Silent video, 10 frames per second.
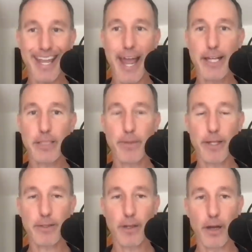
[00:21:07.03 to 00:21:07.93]

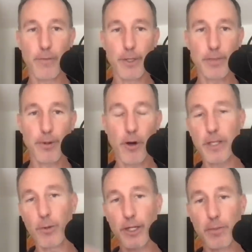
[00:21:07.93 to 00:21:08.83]
aspect of this part,
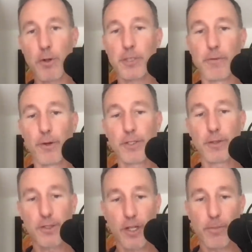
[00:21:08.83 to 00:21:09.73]
and then we'll get into multiverse. So
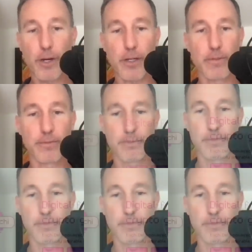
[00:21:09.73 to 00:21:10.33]
let's jump right in.